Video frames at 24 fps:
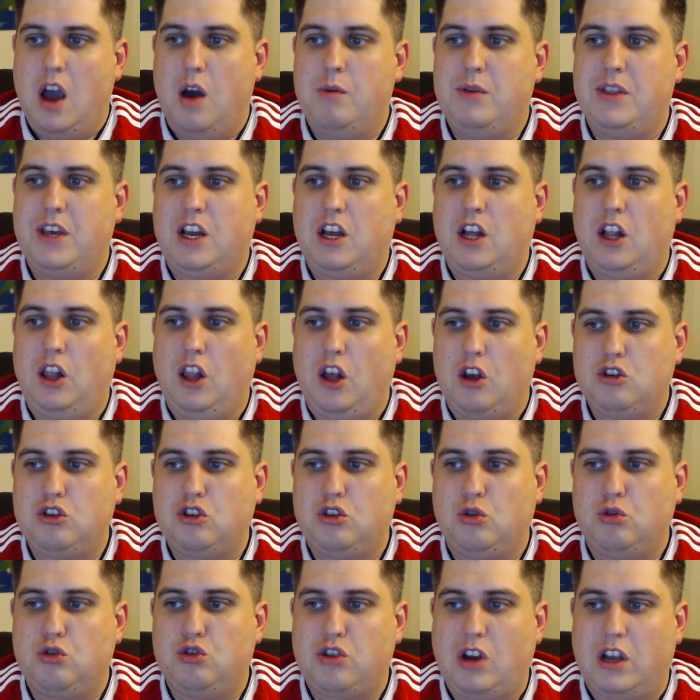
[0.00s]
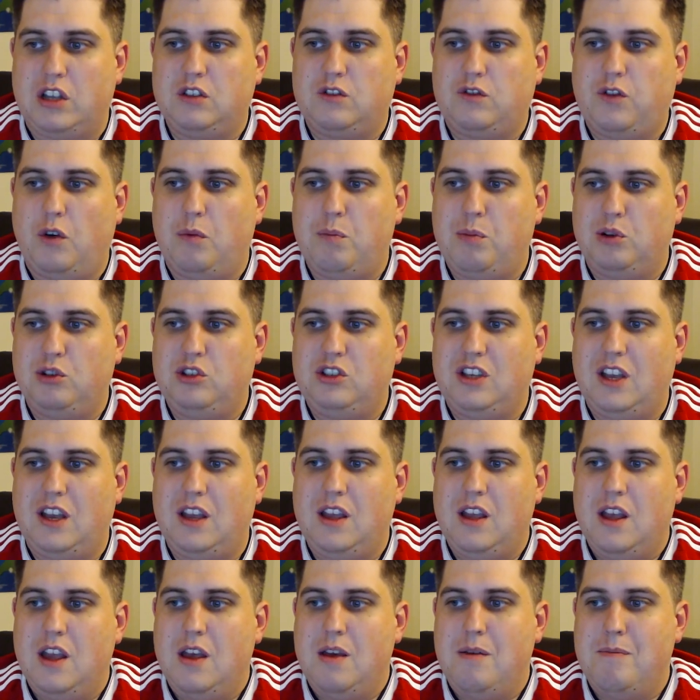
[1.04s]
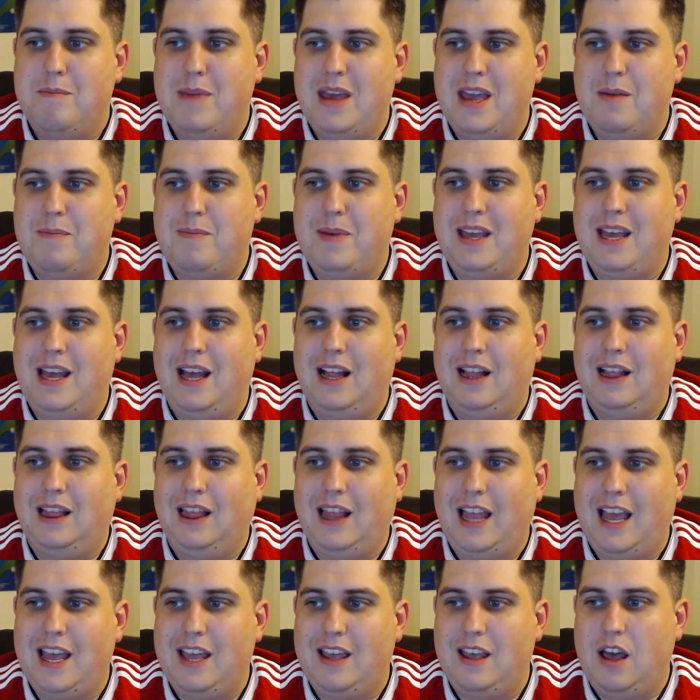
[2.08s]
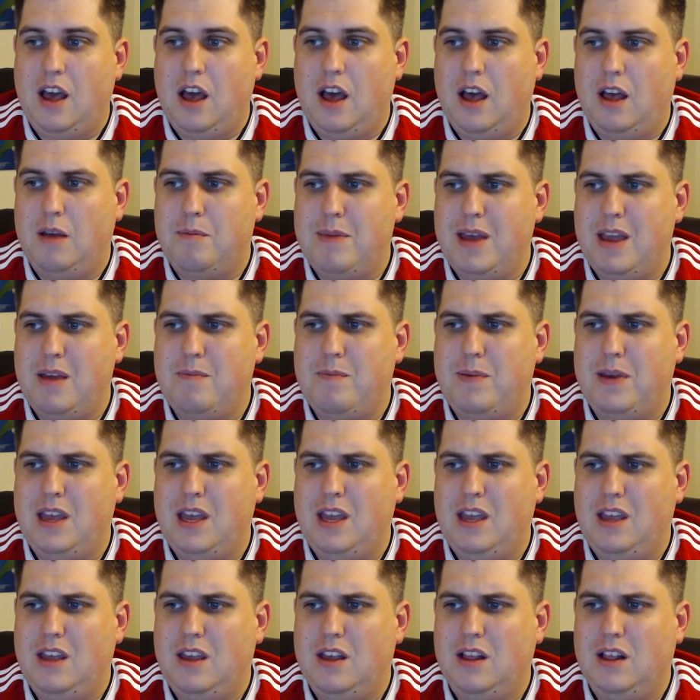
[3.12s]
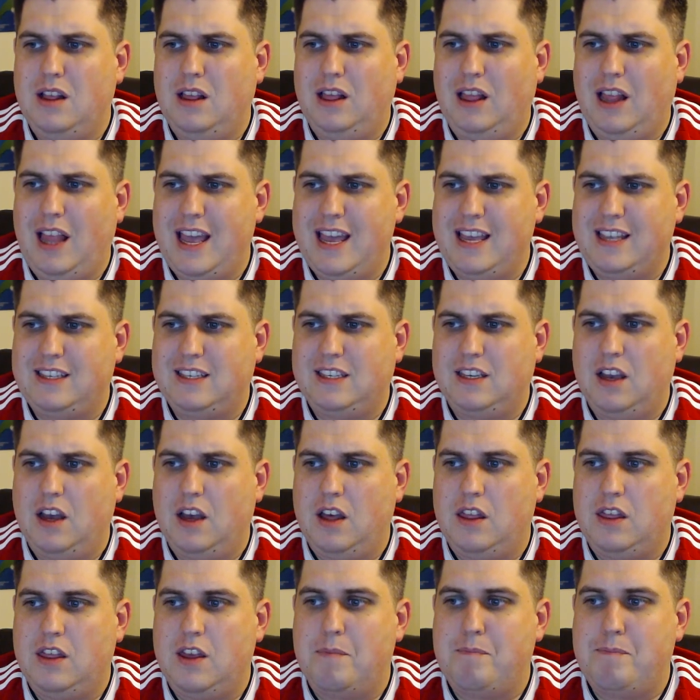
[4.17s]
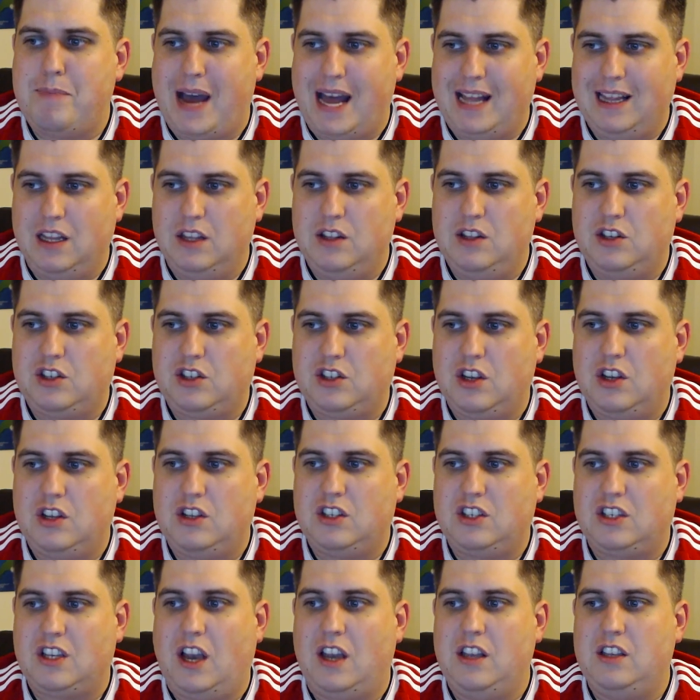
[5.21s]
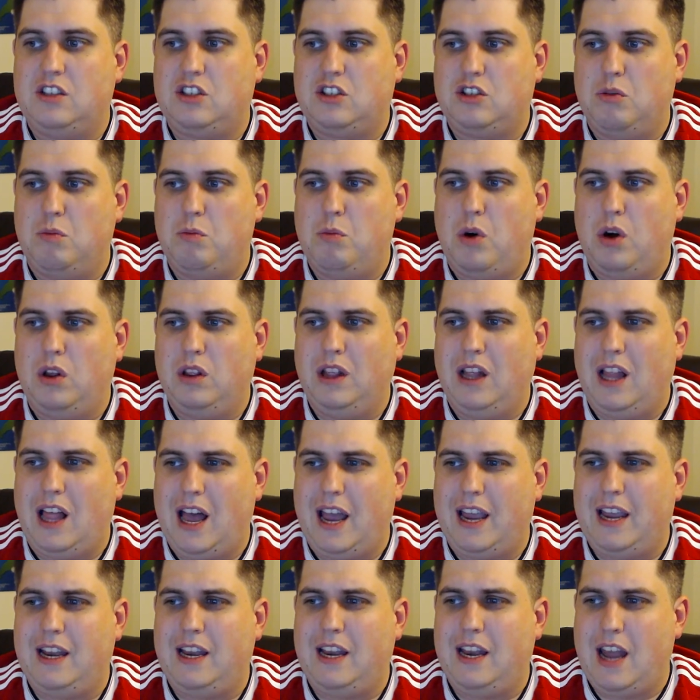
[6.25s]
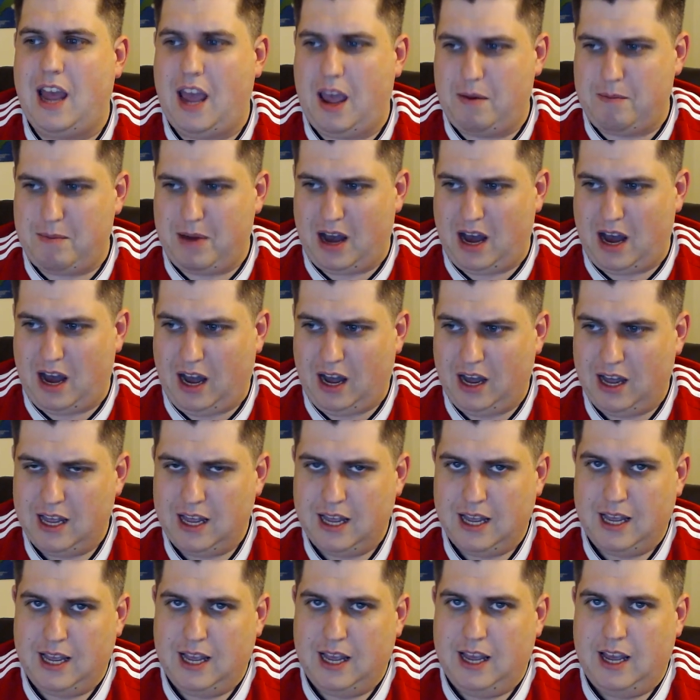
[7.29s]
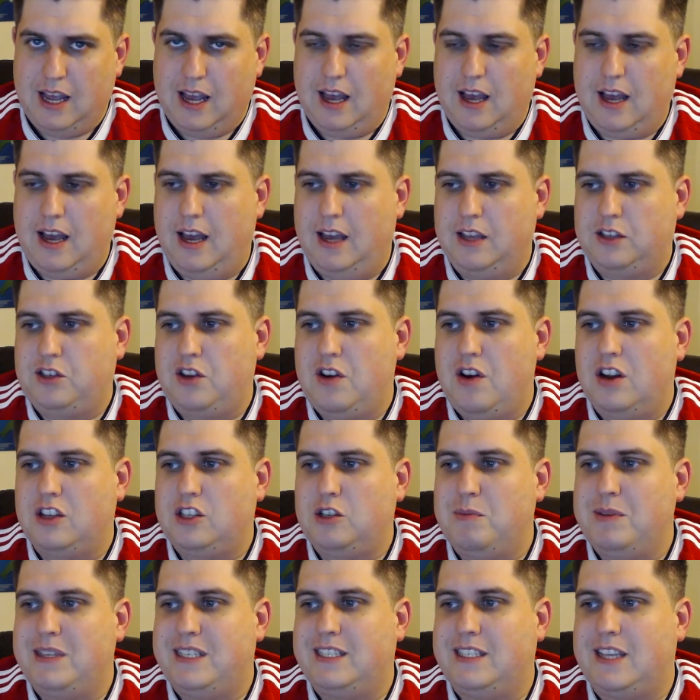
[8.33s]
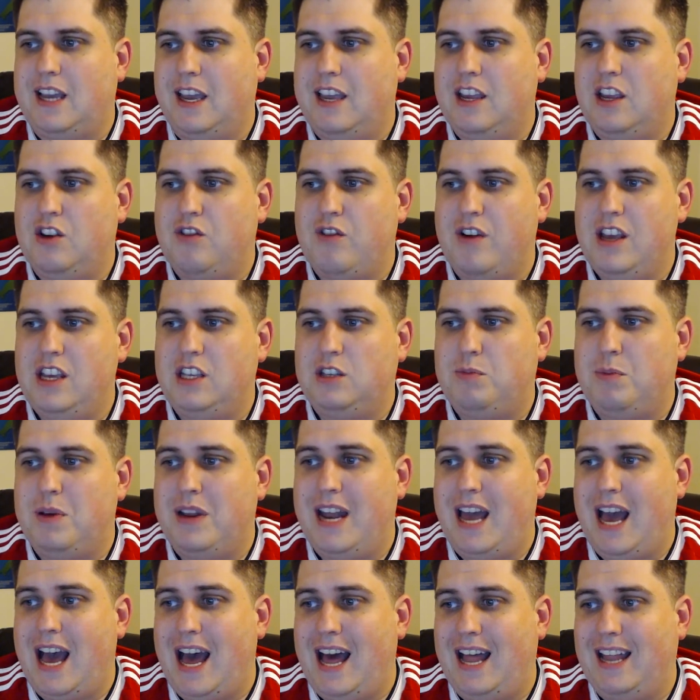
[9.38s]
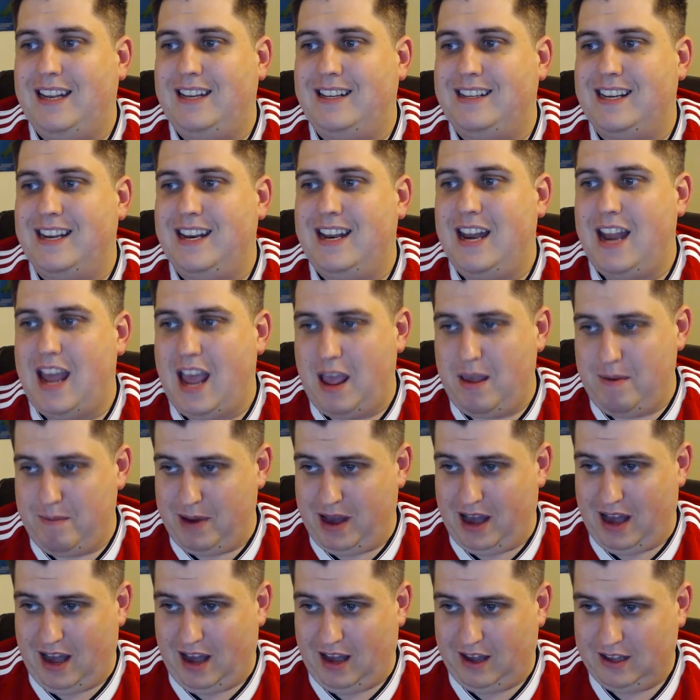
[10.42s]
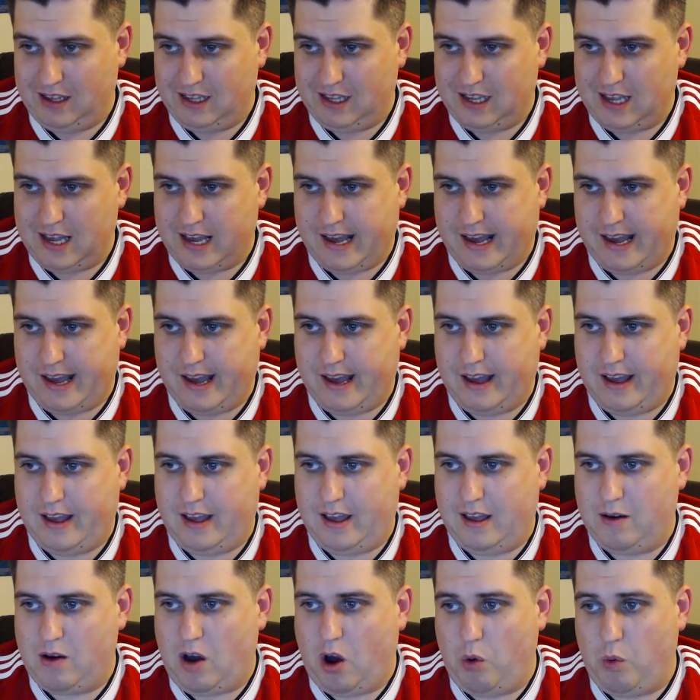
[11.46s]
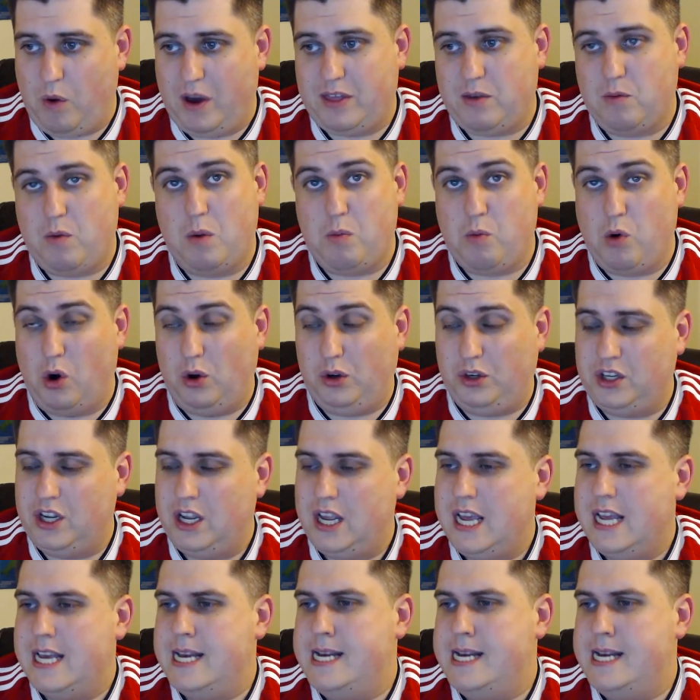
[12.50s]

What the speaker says: and with a colossal transfer budget, maybe later the balance and sign someone like Neymar? So you're asking me to sign Griezmann and Neymar, or whether we would.